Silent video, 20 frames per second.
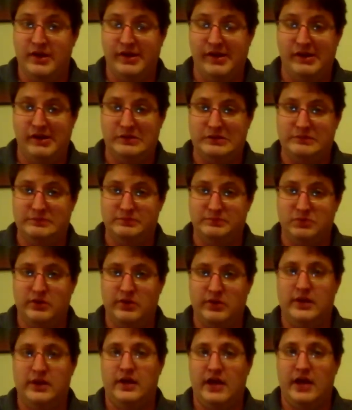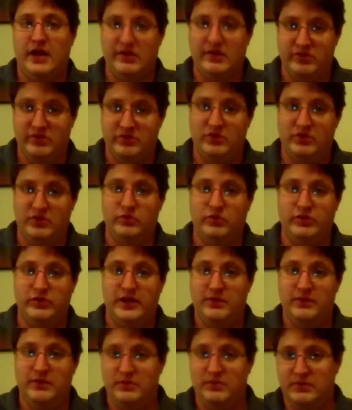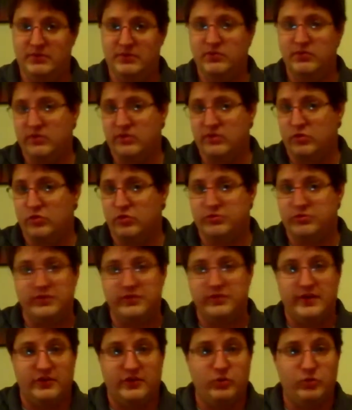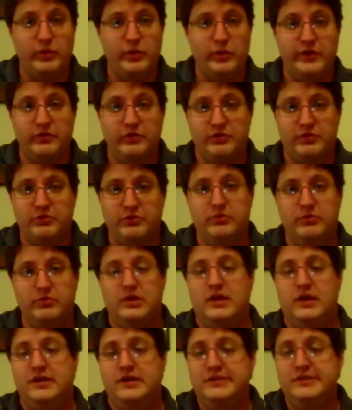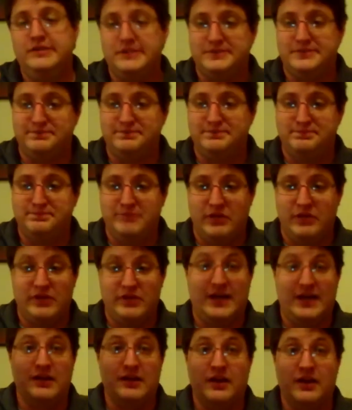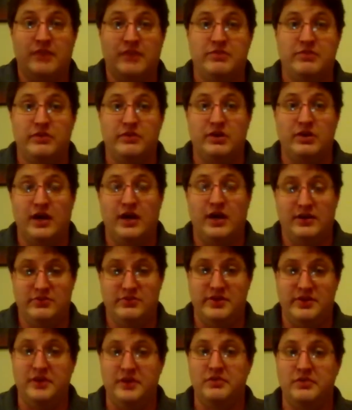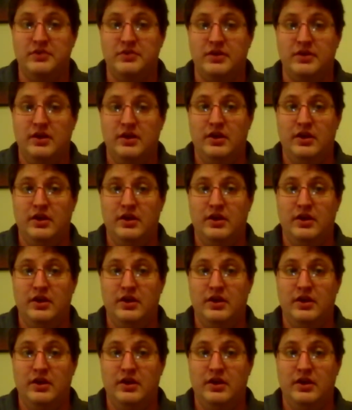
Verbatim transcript: Um, probably not every single day, but maybe over the course of the next week or two, um, because I got a lot of other content